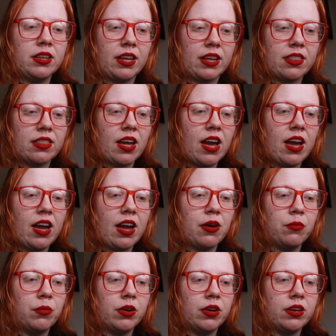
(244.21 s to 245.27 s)
like that, I
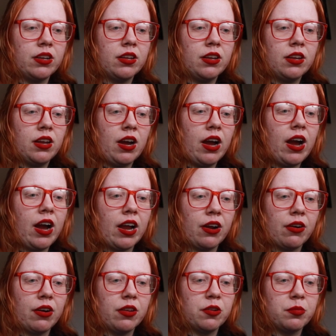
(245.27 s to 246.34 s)
would
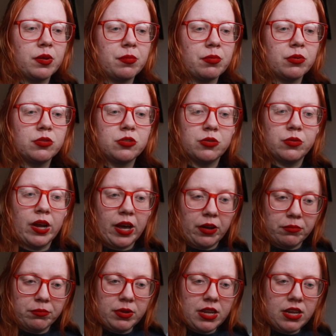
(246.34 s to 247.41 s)
hire other people to
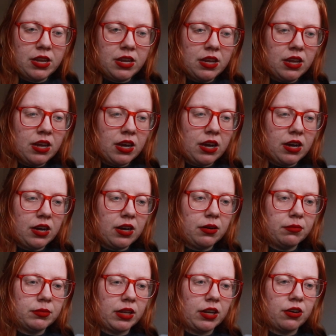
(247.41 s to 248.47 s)
help me,
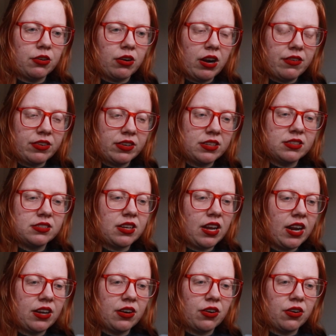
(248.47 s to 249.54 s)
like a graphic
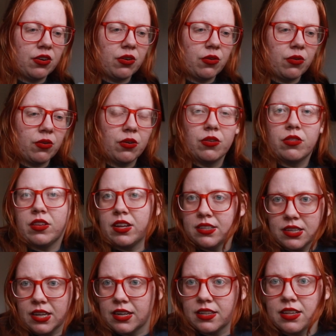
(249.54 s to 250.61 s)
designer or
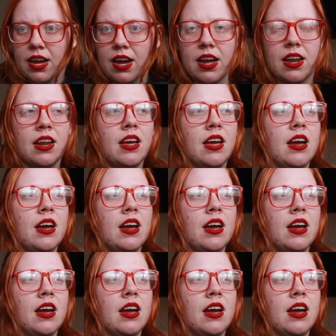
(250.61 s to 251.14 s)
things like that.